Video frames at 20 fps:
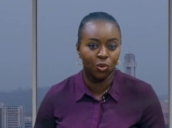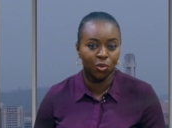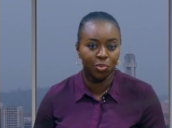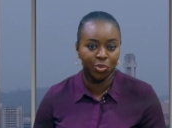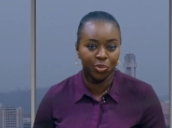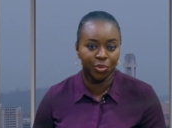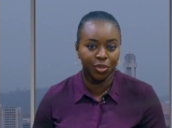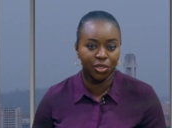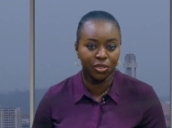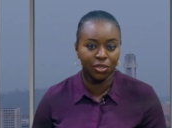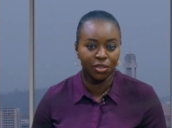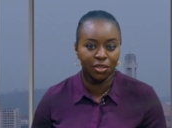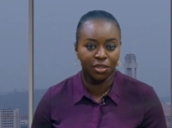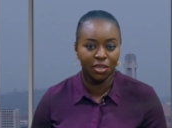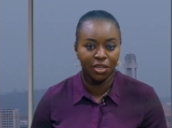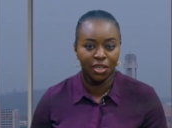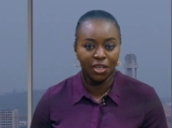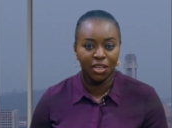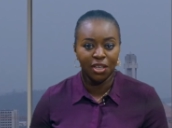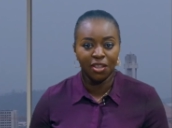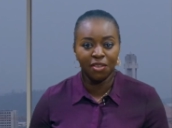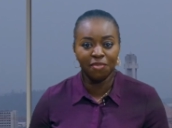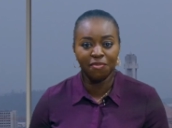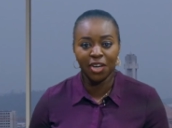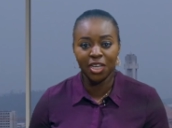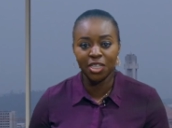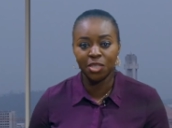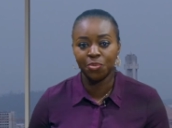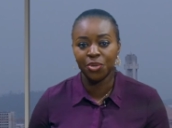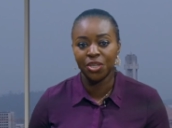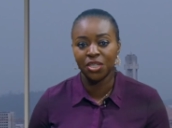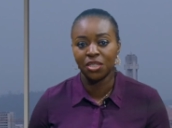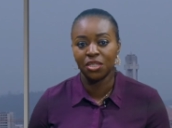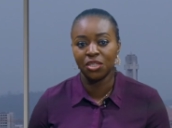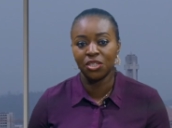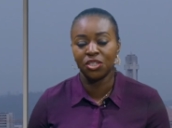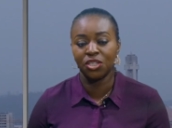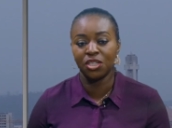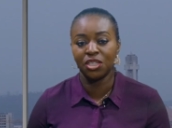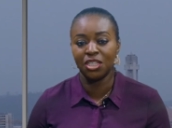operation. The Vice President
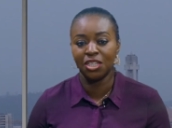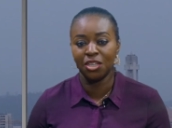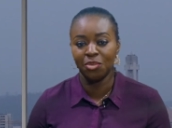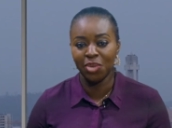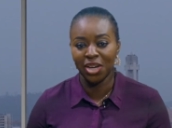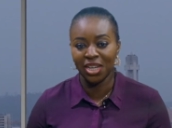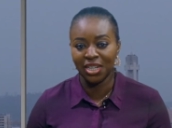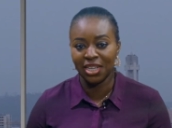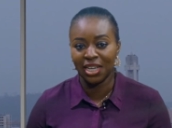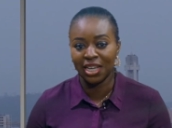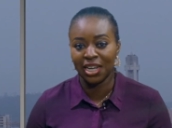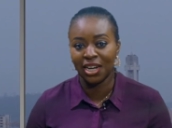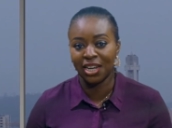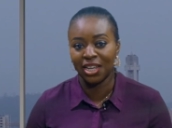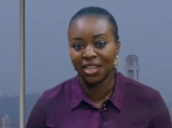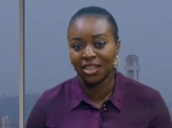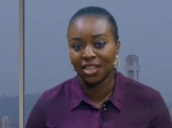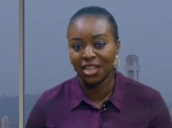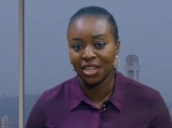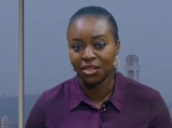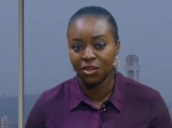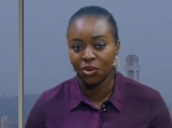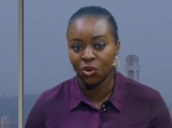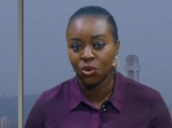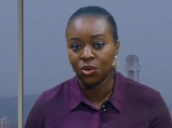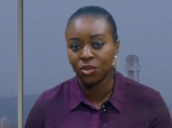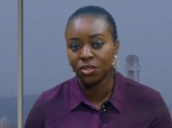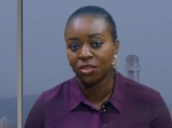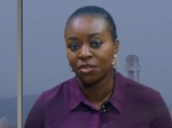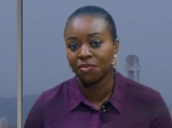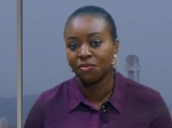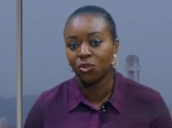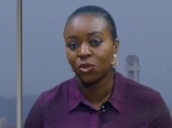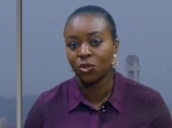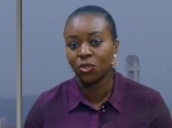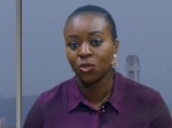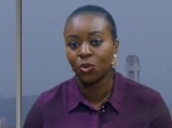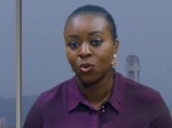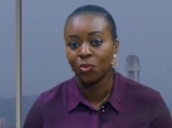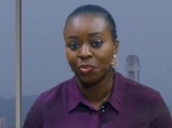Shettima declared that the cost of
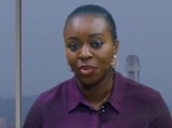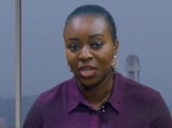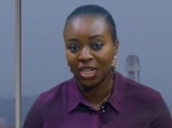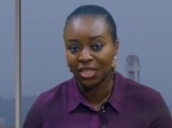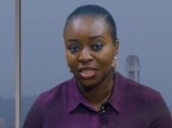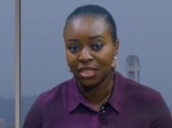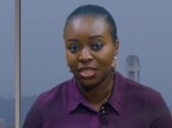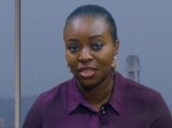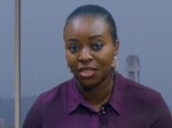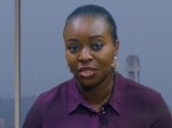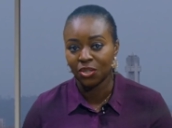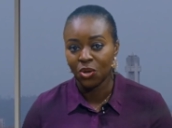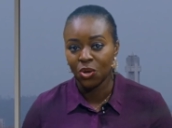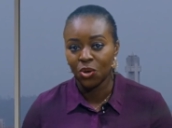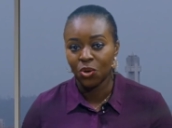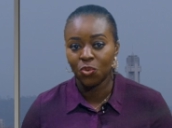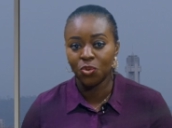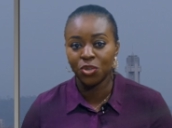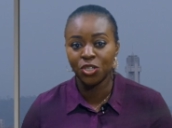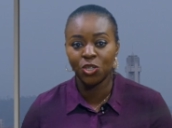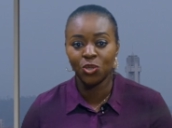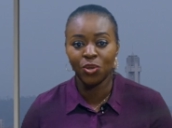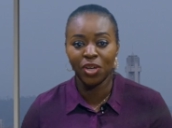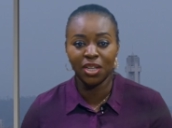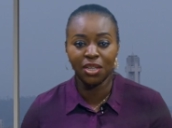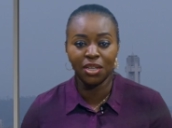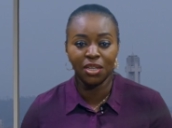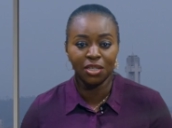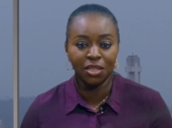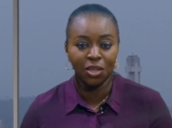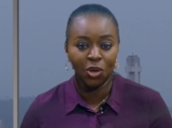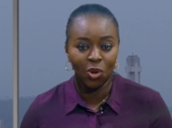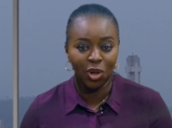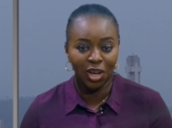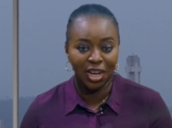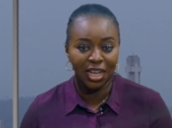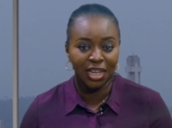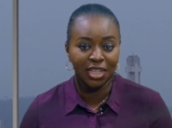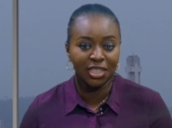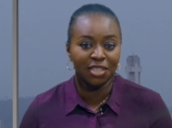not completing it was threatening the
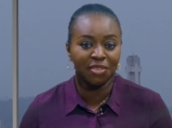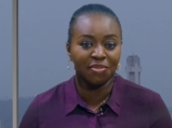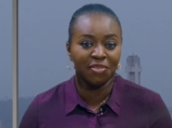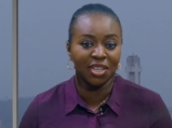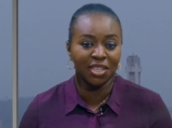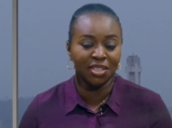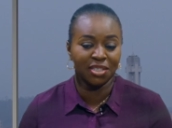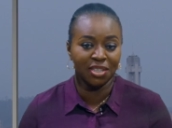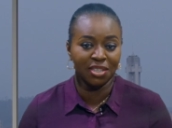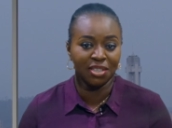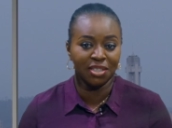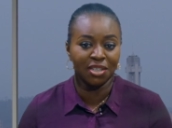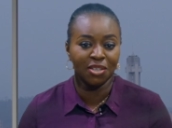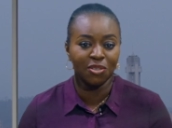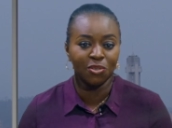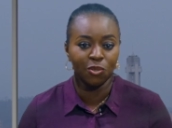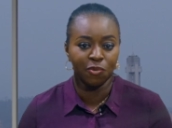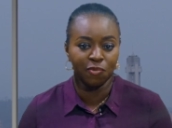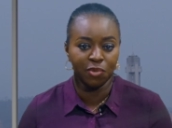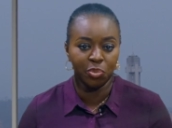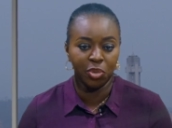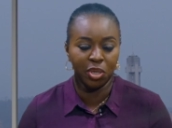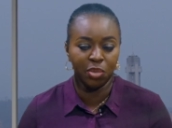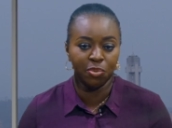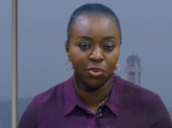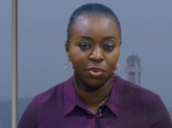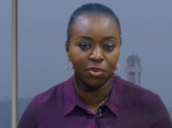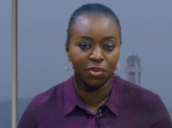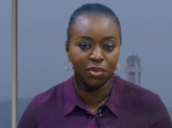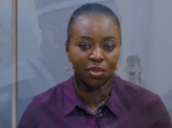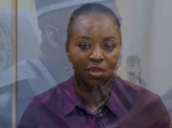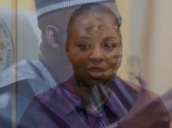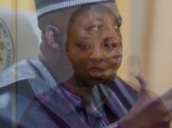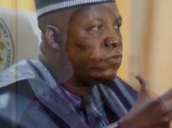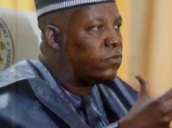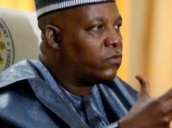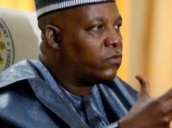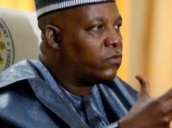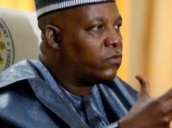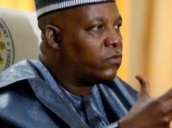collective existence of the people.
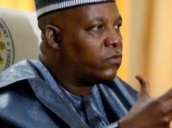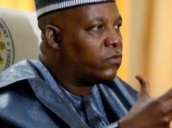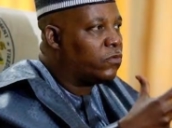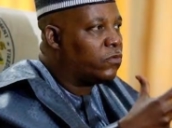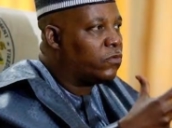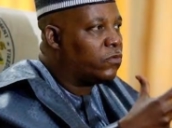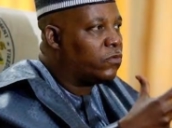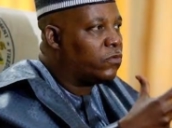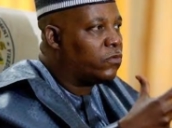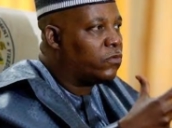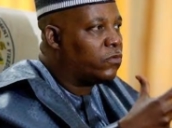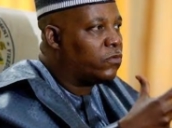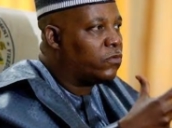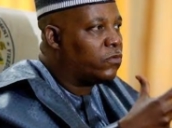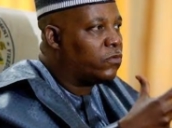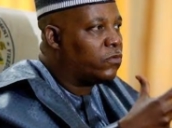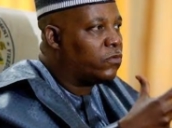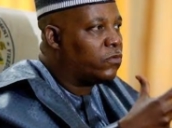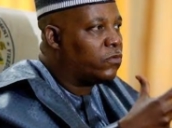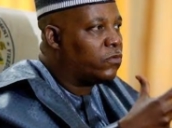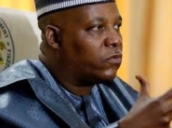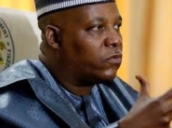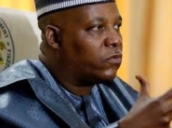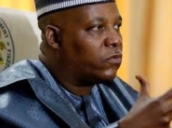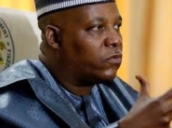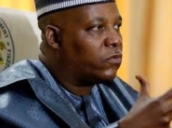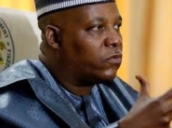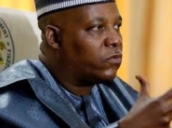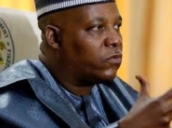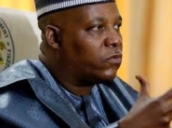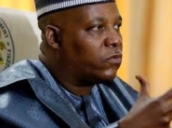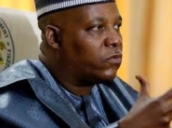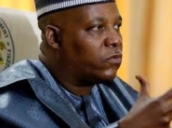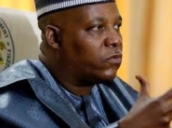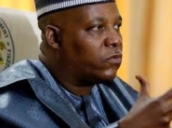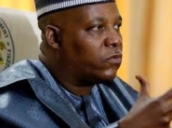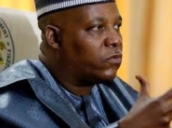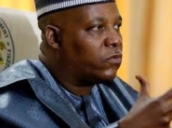The Vice President was speaking at the inaugural